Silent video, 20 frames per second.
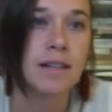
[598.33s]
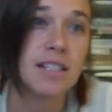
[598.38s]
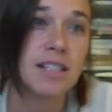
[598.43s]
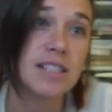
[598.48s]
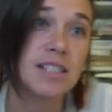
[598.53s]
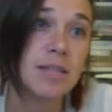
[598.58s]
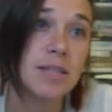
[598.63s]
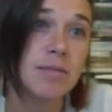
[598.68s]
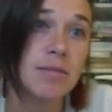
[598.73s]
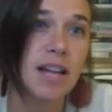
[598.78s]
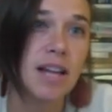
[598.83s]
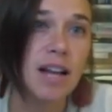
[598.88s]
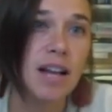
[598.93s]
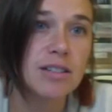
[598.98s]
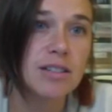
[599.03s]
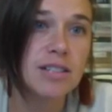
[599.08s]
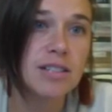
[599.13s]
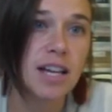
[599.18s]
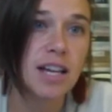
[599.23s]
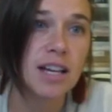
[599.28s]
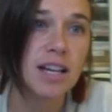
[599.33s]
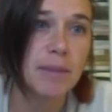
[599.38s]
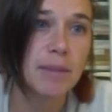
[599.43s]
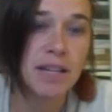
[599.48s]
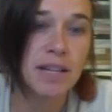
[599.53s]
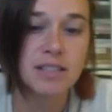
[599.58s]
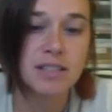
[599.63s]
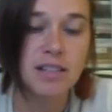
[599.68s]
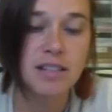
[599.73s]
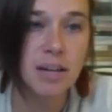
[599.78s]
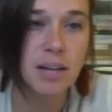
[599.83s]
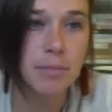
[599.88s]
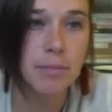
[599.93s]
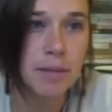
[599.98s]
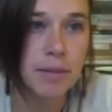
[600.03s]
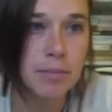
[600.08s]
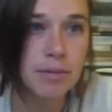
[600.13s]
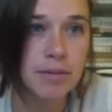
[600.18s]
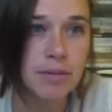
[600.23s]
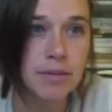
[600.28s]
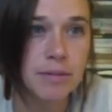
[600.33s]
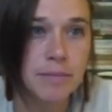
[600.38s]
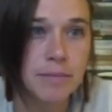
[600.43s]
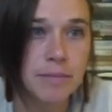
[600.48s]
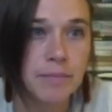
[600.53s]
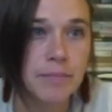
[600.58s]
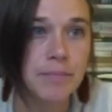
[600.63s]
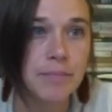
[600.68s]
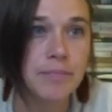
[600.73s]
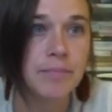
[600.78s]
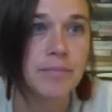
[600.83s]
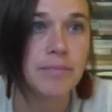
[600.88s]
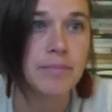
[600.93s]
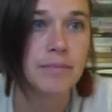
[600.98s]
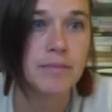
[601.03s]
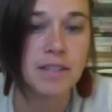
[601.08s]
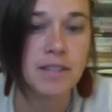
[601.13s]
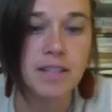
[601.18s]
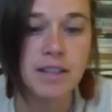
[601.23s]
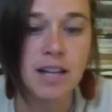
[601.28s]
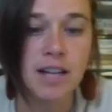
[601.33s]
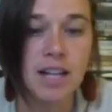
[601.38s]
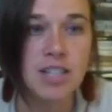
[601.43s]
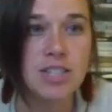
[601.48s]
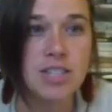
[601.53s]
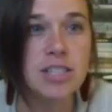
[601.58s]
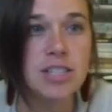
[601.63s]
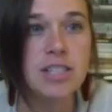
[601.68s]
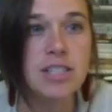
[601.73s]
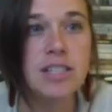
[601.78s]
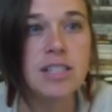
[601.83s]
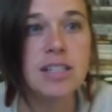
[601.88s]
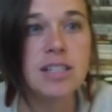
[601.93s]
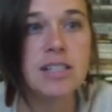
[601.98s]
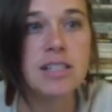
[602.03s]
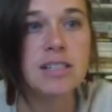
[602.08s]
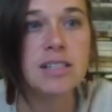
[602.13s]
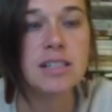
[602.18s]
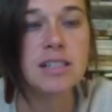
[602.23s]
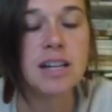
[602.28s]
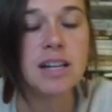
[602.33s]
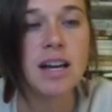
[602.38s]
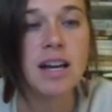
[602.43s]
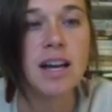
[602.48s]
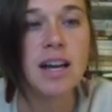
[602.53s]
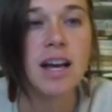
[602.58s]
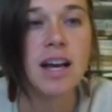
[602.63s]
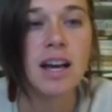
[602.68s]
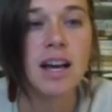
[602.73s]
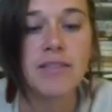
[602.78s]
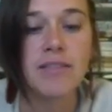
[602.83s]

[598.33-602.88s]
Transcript: and see what that looks like, because a lot of people think that she is having.